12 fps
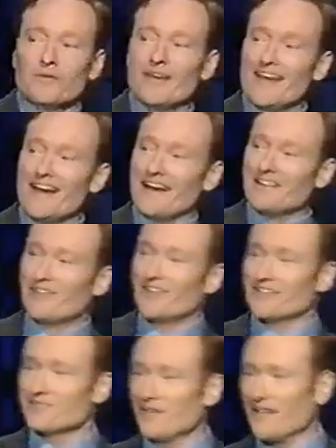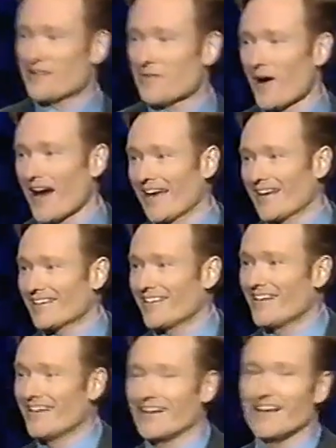we have. Be quiet.
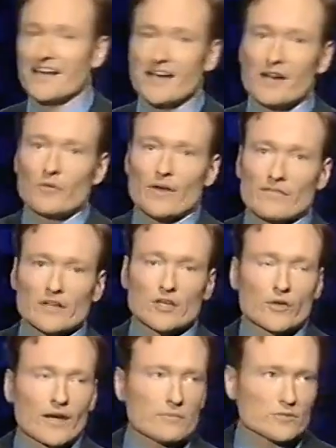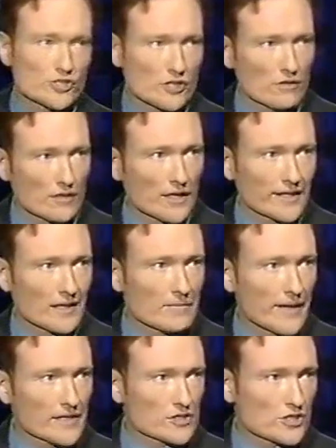We have an incredible show tonight, an
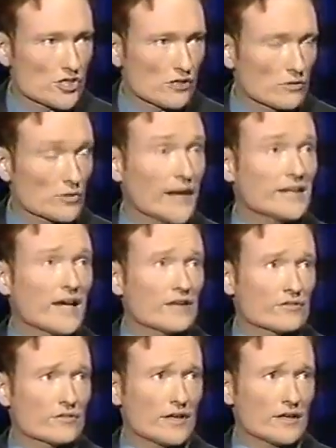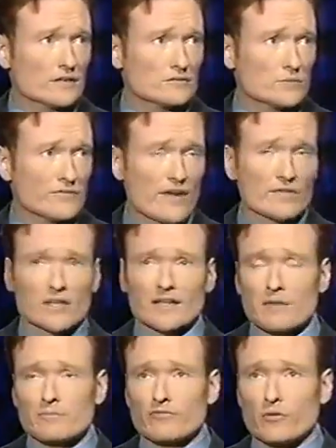amazing show. Great guests are here. We've never done
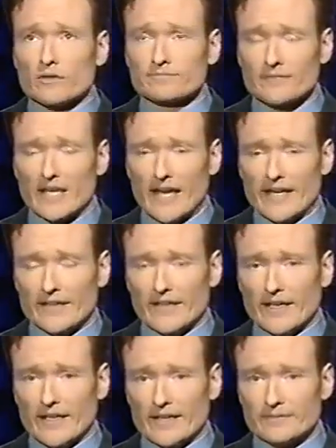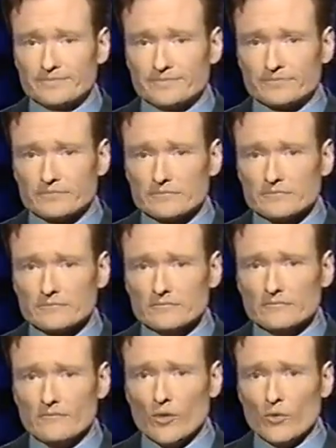that before. And uh,
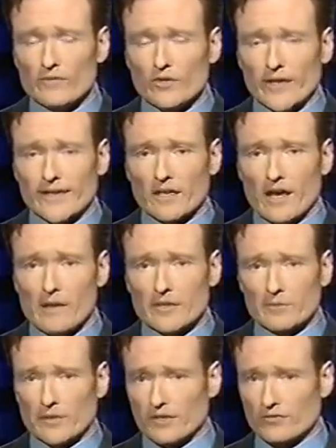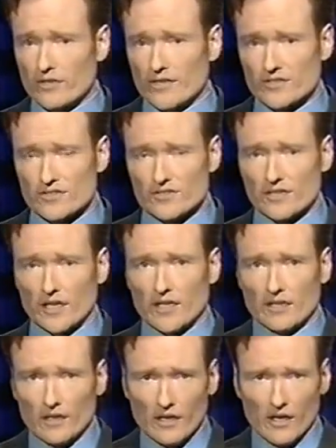we have great comedy. We're going to try that just tonight.